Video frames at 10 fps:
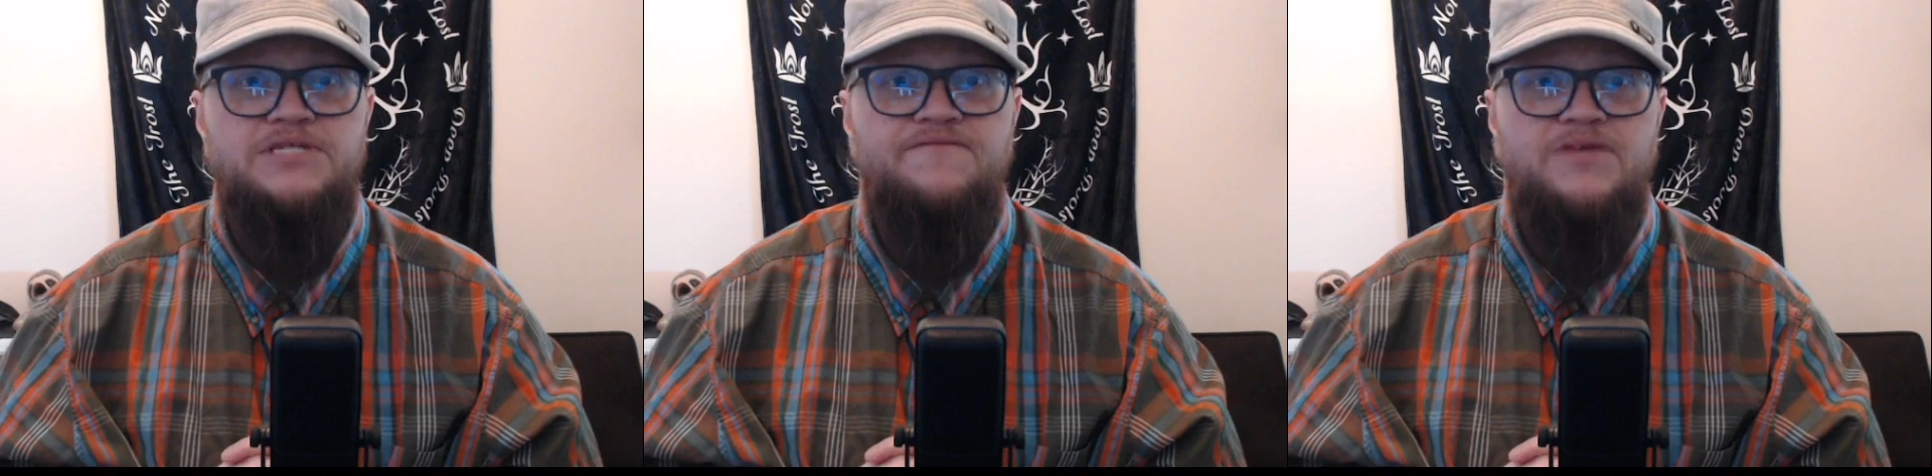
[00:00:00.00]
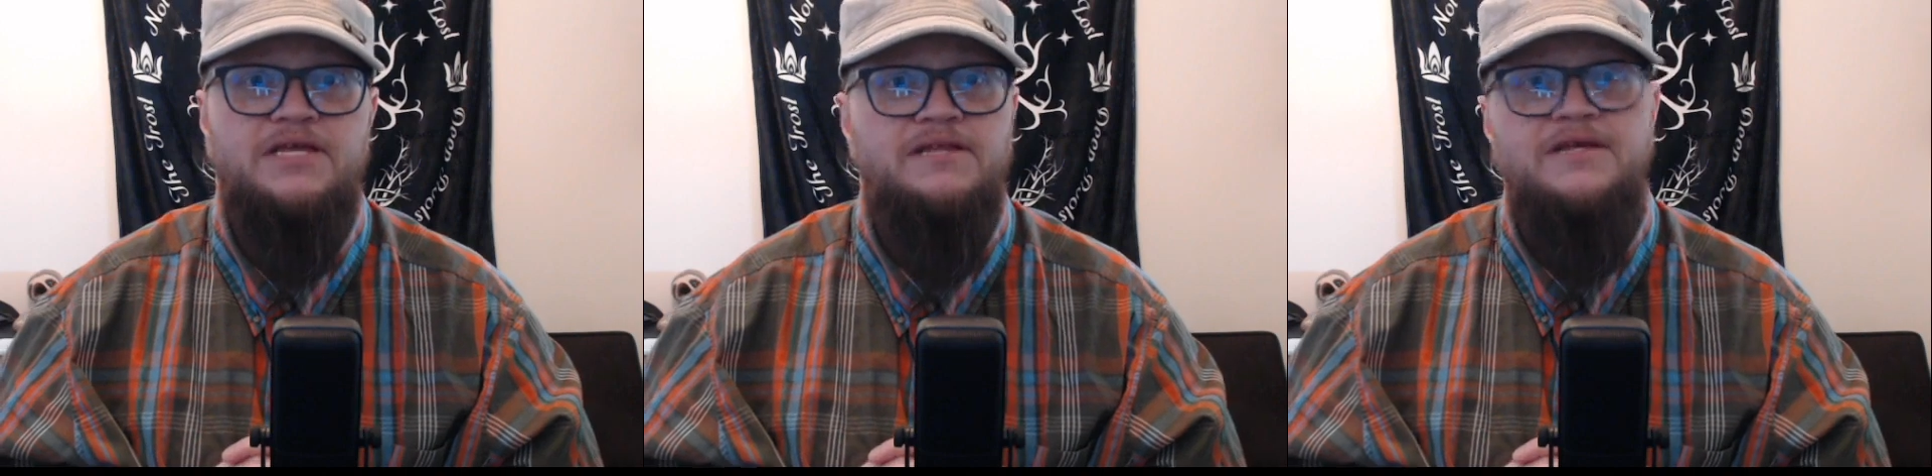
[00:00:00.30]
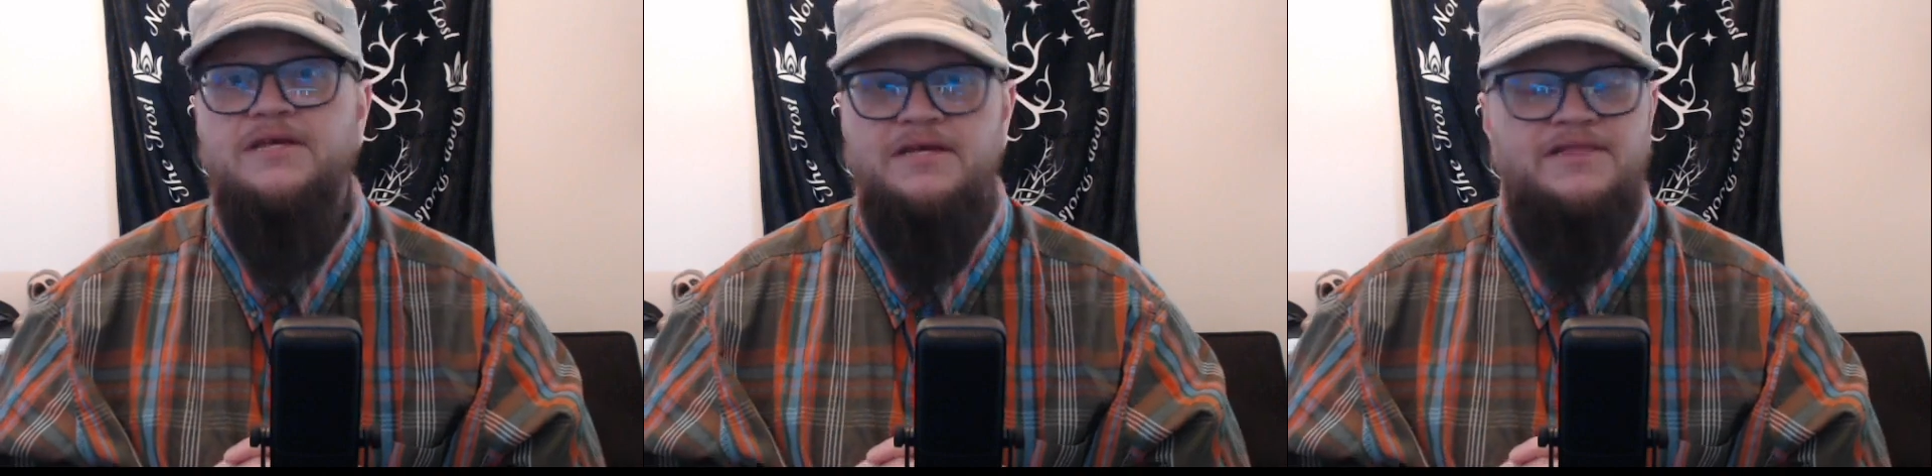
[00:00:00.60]
of it,
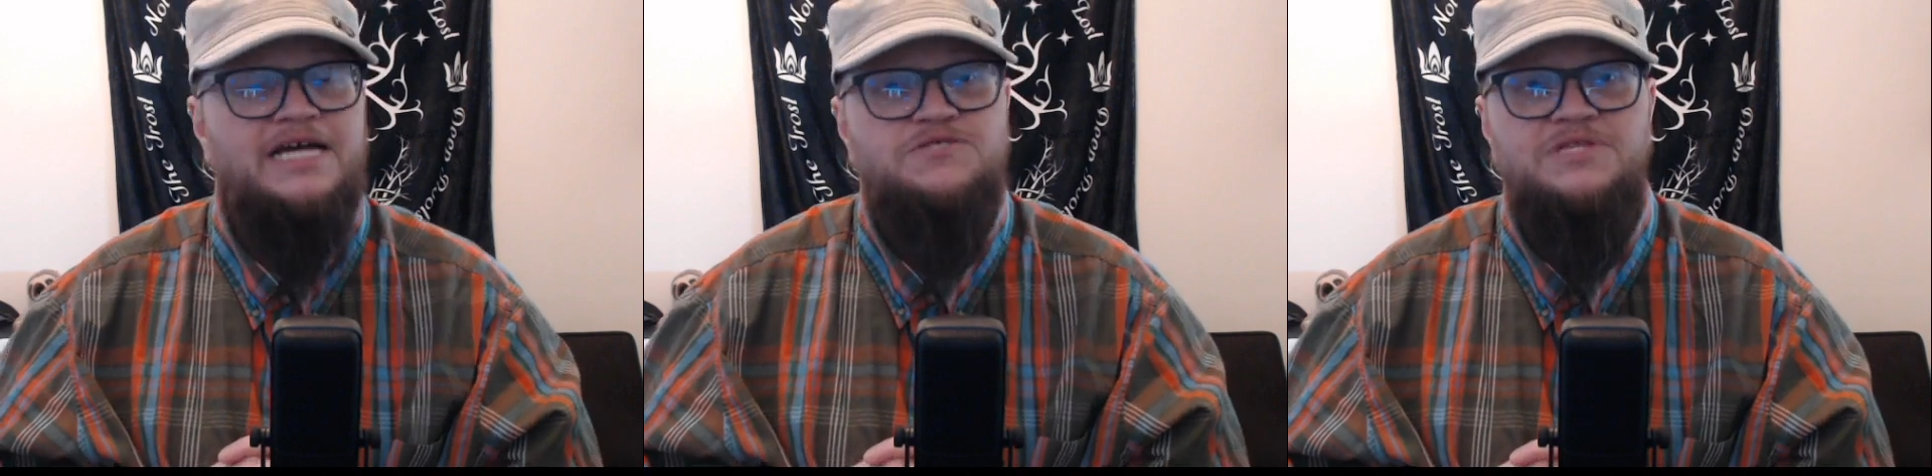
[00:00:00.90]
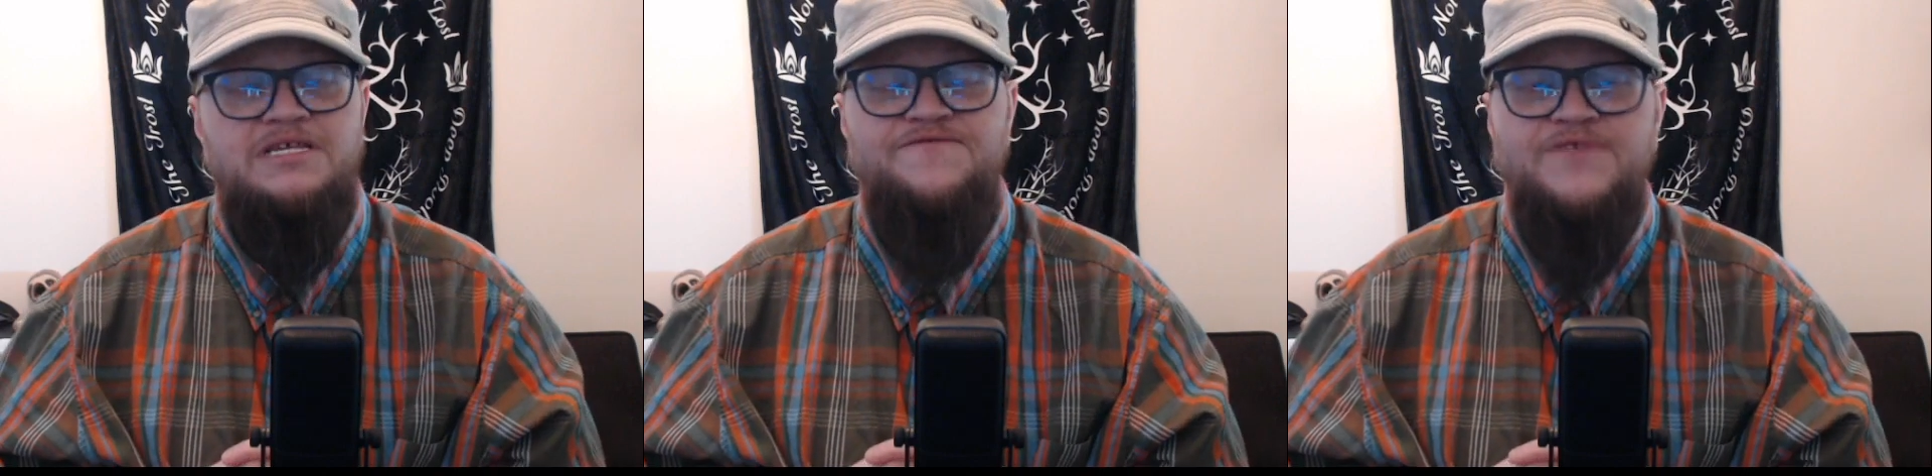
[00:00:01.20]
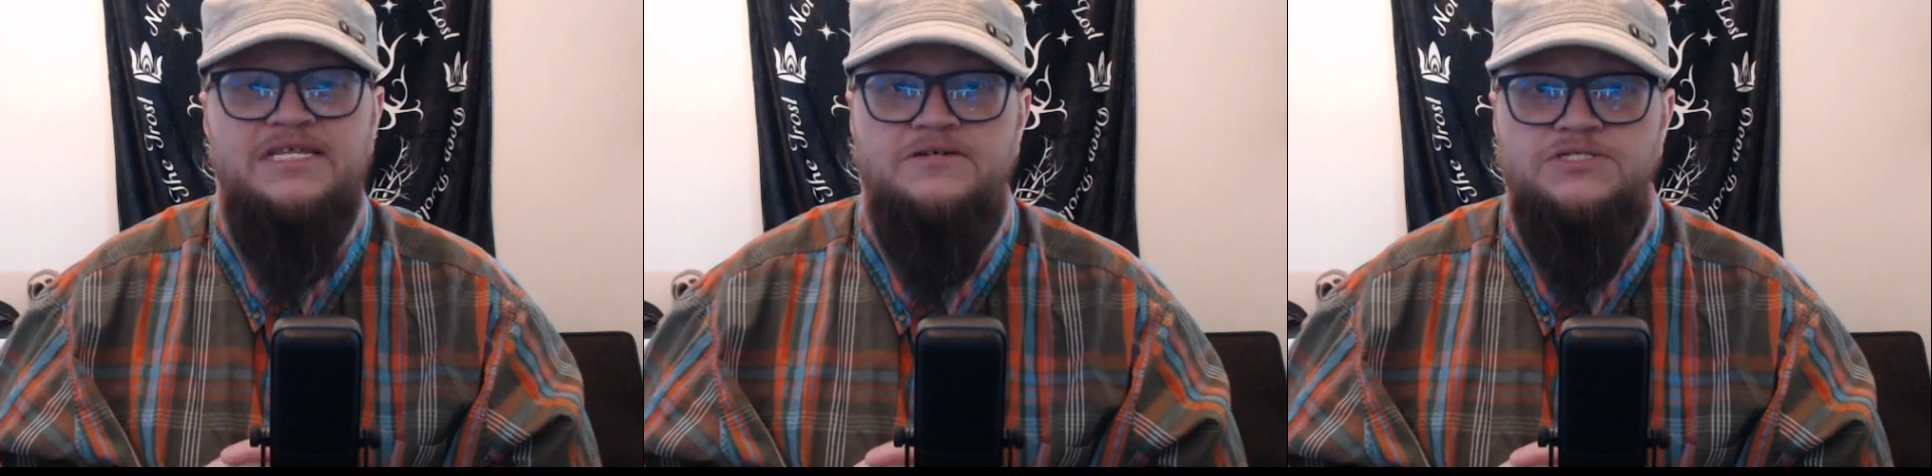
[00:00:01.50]
that's what these
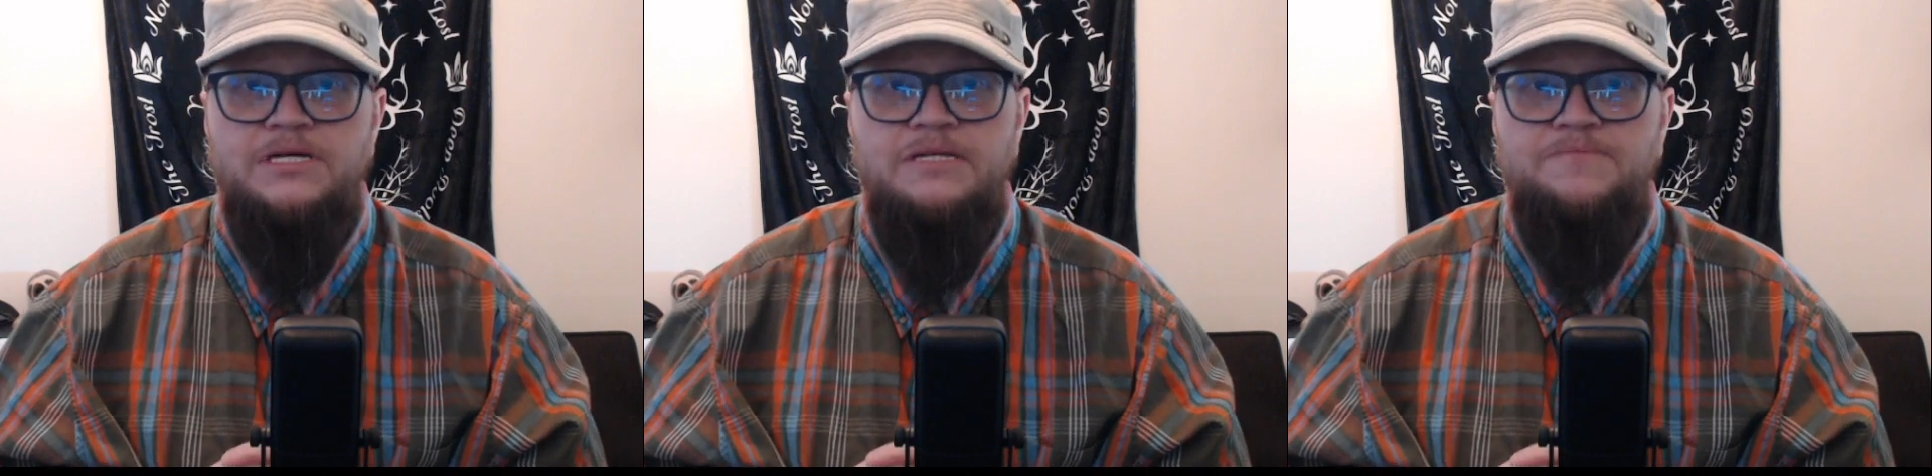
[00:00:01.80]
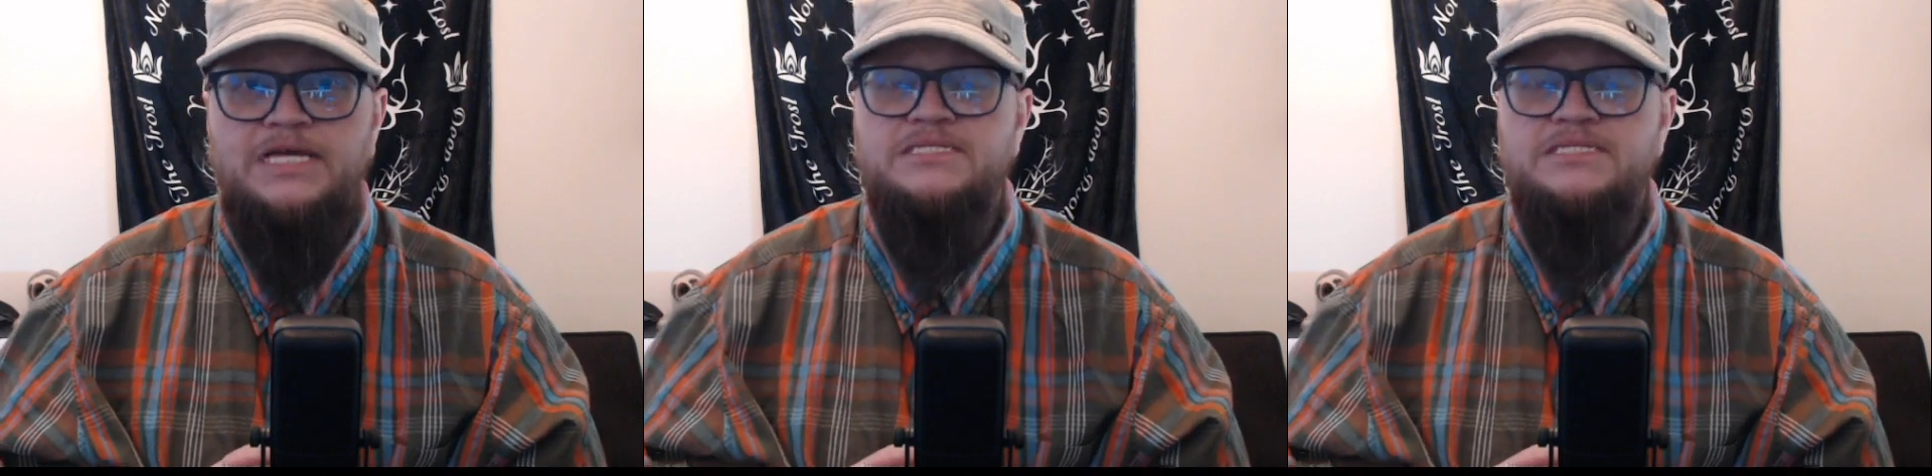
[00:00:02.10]
videos are going to be.